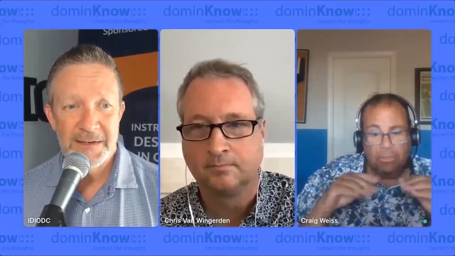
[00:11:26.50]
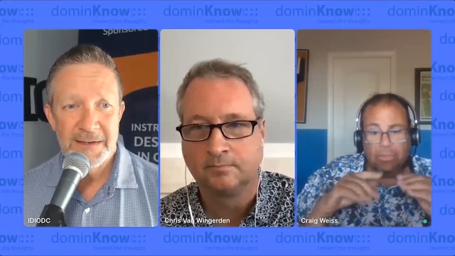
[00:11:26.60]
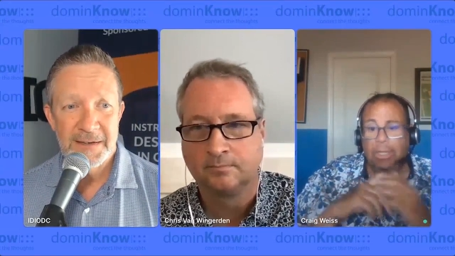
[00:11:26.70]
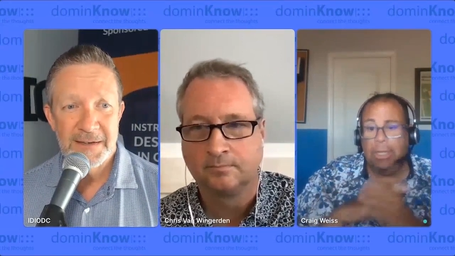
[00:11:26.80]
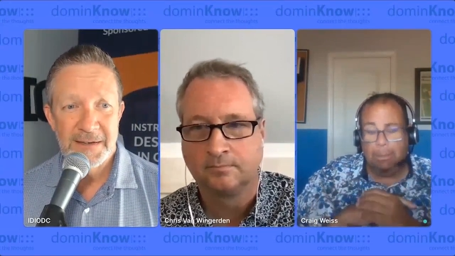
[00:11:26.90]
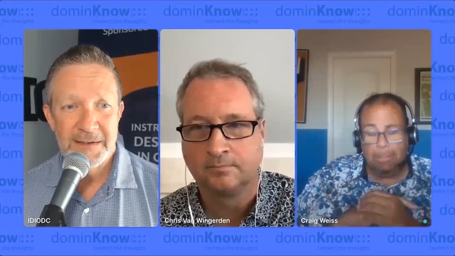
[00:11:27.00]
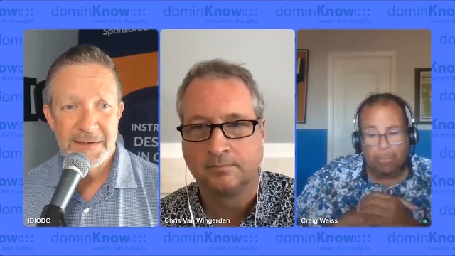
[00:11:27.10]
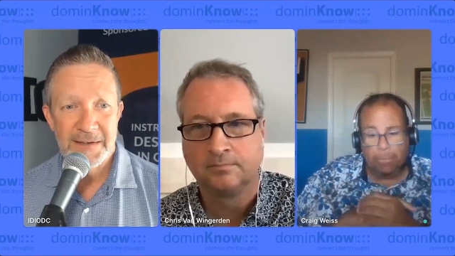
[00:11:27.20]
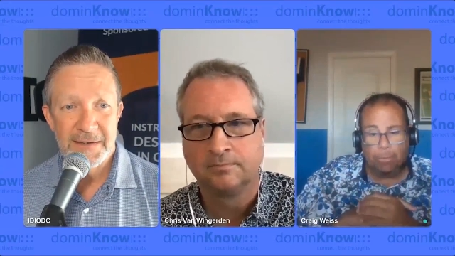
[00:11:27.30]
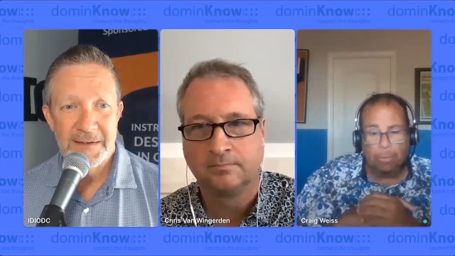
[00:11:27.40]
Speaker 1: misleading
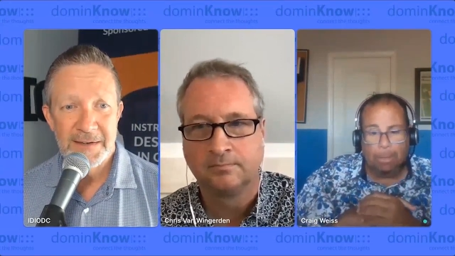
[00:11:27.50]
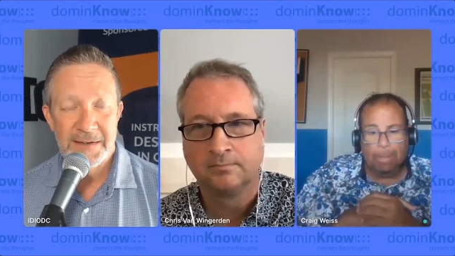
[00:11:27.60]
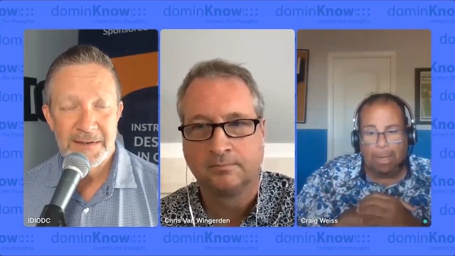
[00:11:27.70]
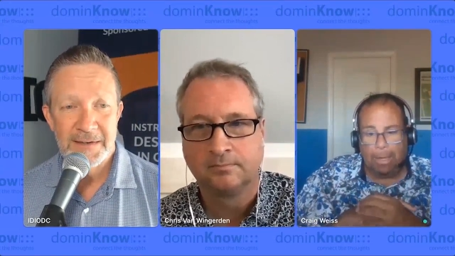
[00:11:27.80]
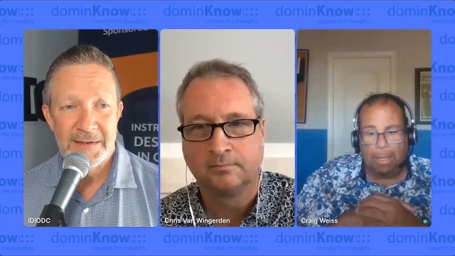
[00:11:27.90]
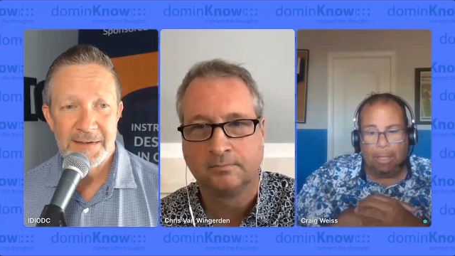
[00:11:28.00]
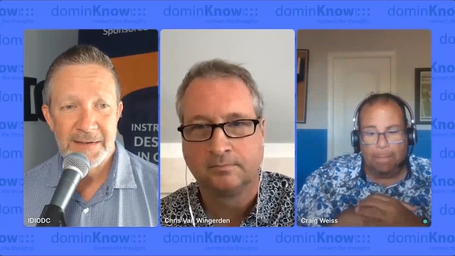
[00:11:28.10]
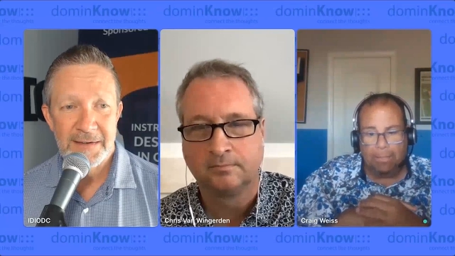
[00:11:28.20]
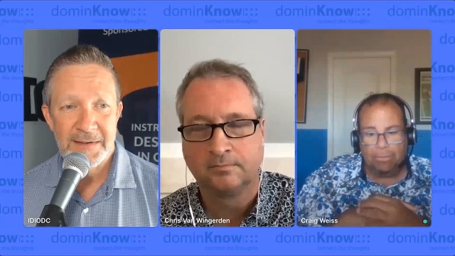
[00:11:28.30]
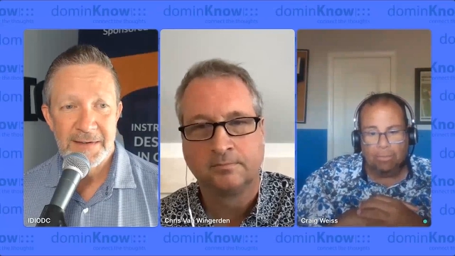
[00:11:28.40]
about the about
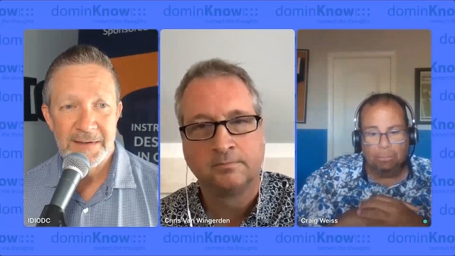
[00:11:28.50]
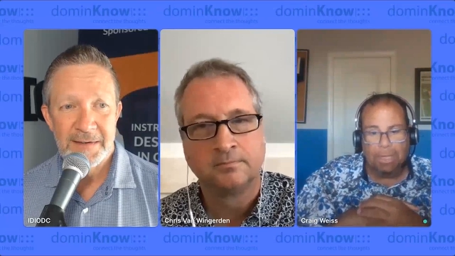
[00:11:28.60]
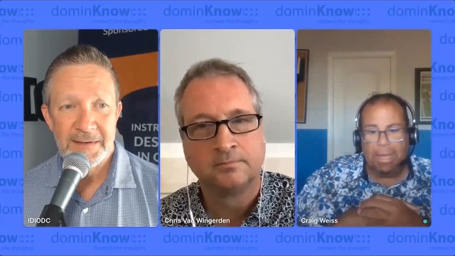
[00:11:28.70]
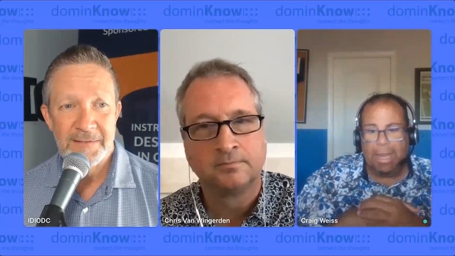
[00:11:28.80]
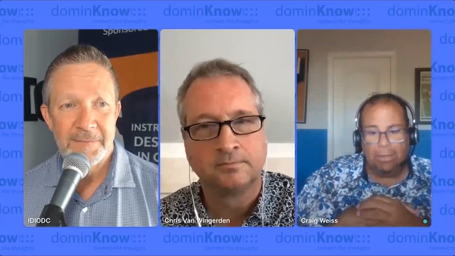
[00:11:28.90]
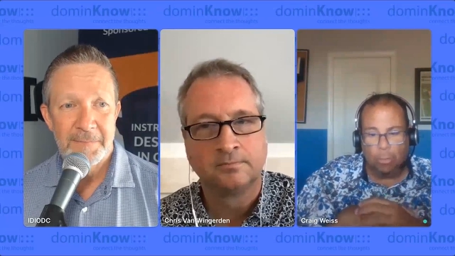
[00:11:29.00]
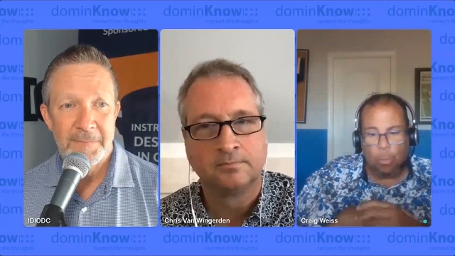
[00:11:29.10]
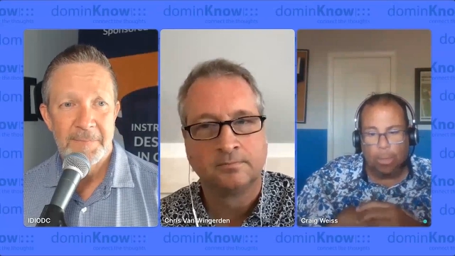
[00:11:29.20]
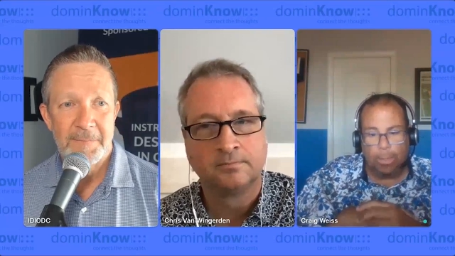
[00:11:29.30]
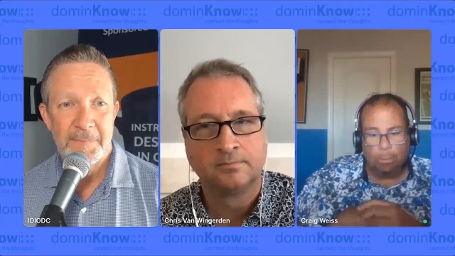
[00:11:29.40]
L M S as being
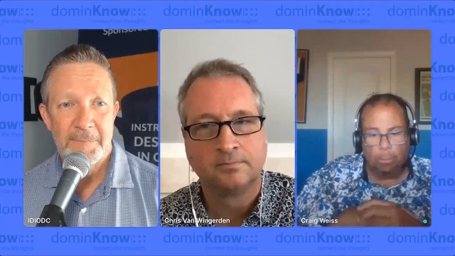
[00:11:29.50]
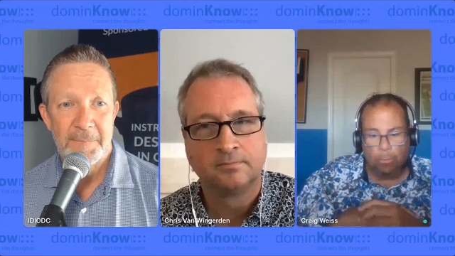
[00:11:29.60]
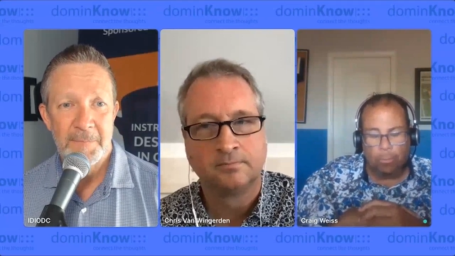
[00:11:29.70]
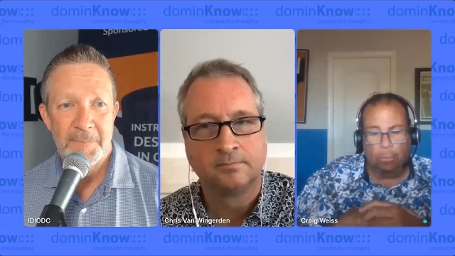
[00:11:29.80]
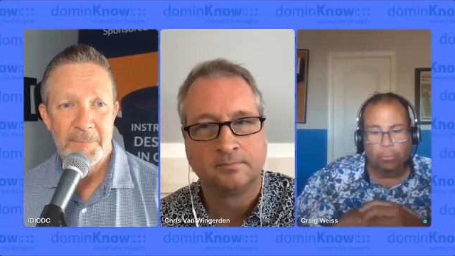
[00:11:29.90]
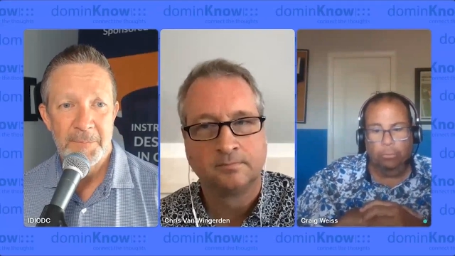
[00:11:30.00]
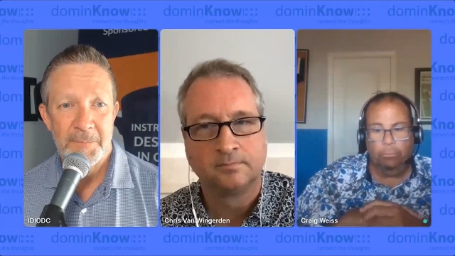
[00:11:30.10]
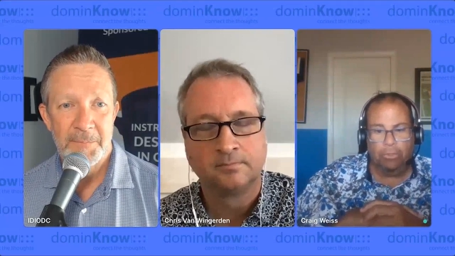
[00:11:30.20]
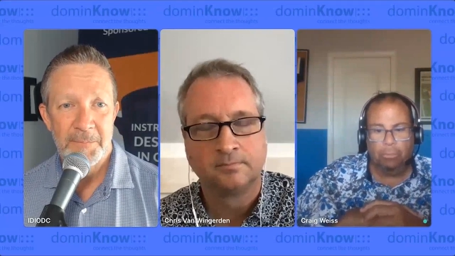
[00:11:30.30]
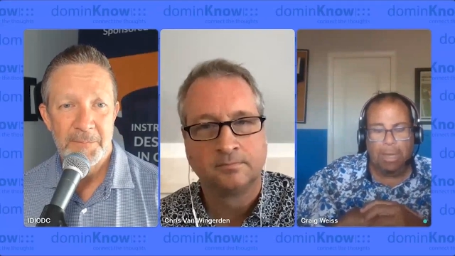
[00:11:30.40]
antiquated, with all due
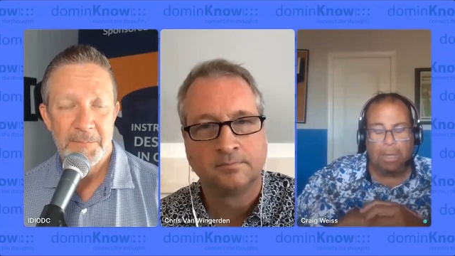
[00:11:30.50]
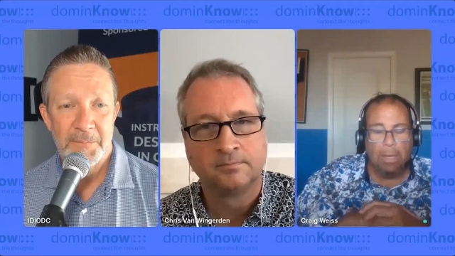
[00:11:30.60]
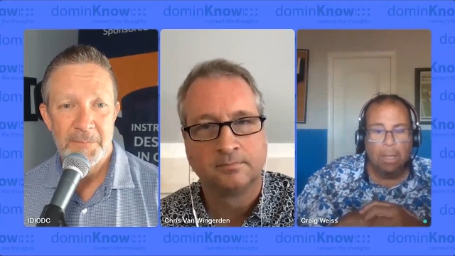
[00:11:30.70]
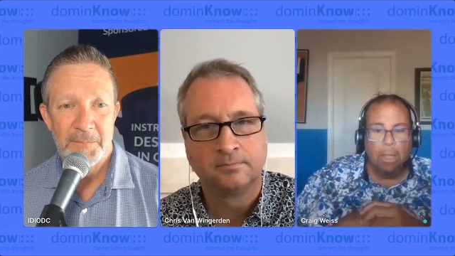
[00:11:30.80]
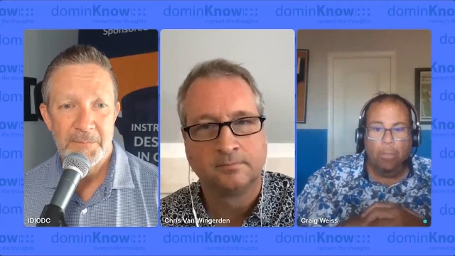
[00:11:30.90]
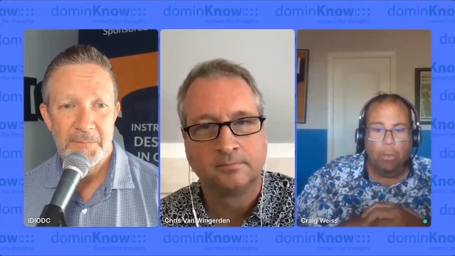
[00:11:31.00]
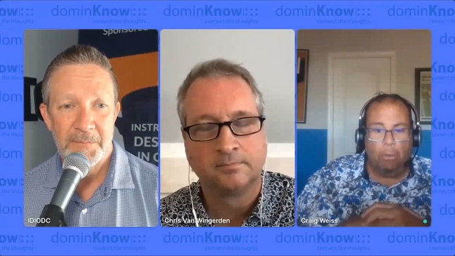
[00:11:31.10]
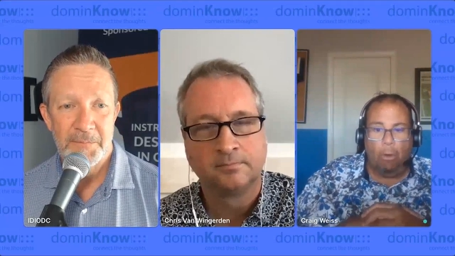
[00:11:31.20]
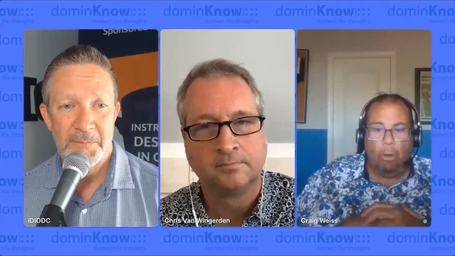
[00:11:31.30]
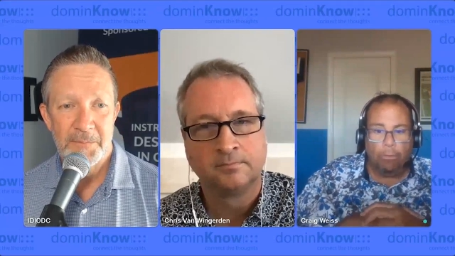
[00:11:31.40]
respect.
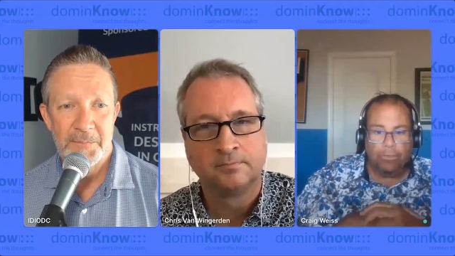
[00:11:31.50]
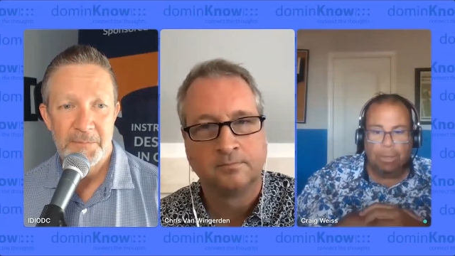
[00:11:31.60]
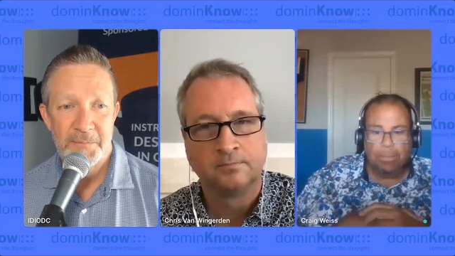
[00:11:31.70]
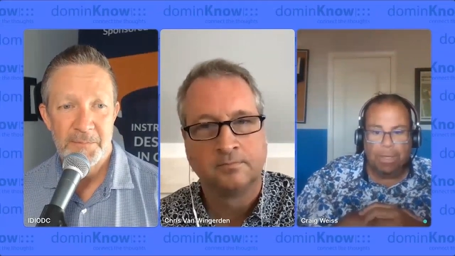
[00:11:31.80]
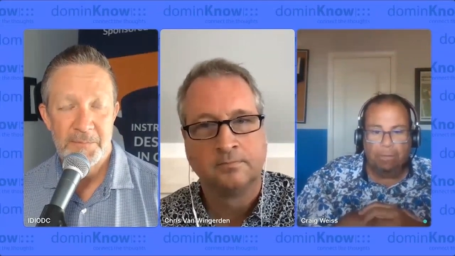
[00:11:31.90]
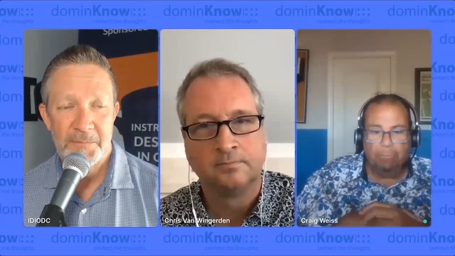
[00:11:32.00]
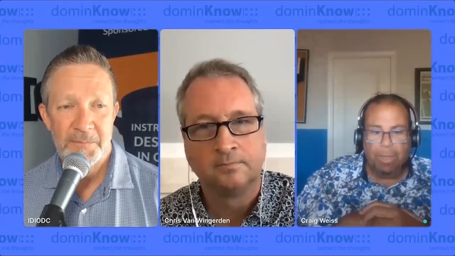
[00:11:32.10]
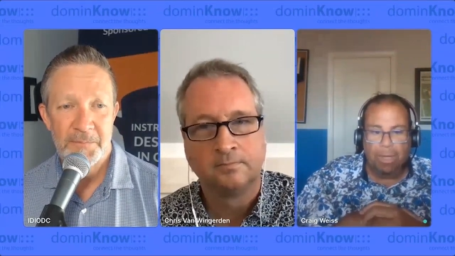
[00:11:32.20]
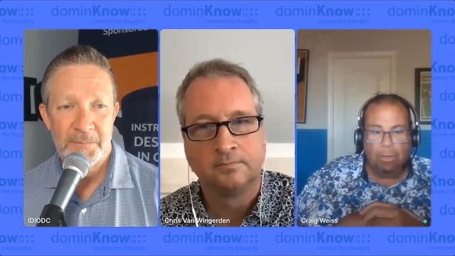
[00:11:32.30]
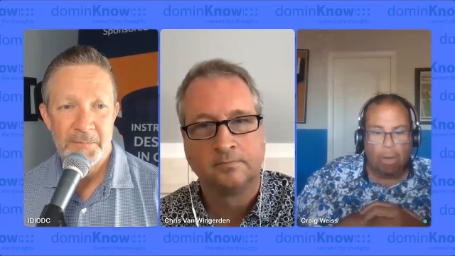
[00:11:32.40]
There are some that
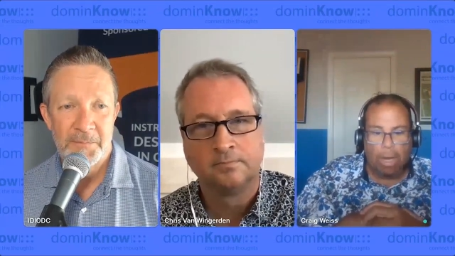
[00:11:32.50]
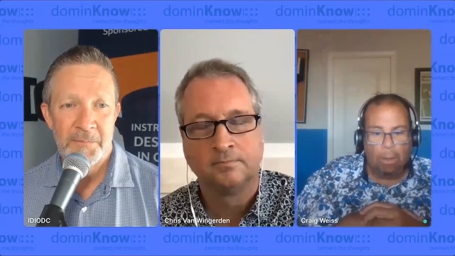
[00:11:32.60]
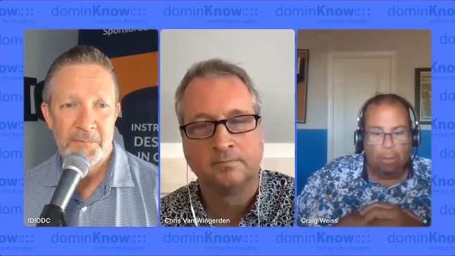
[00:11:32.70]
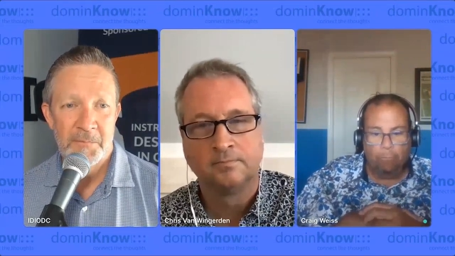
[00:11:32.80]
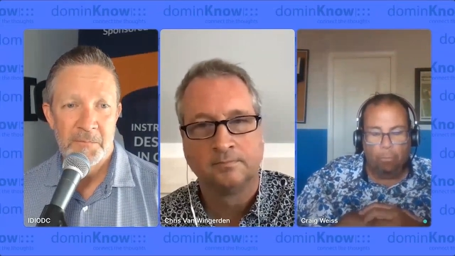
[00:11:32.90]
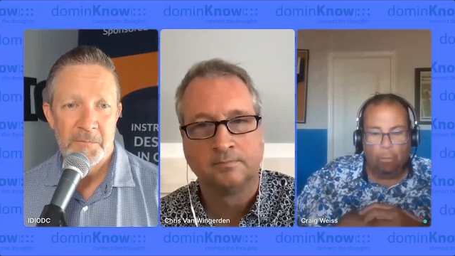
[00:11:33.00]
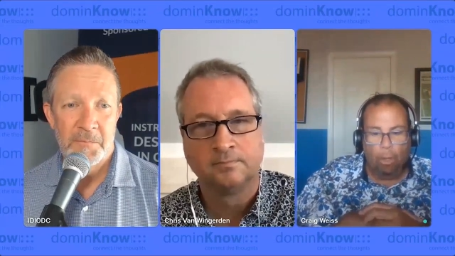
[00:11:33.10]
have been around for a